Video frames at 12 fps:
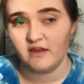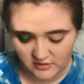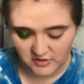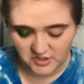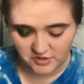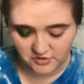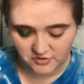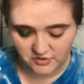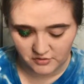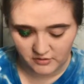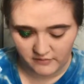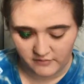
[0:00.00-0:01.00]
There are children
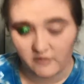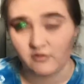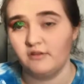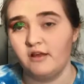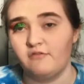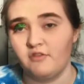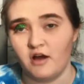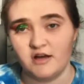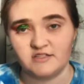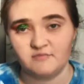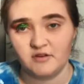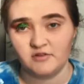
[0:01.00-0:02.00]
who have never left the
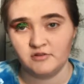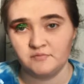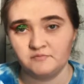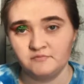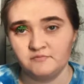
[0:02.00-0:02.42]
hospital,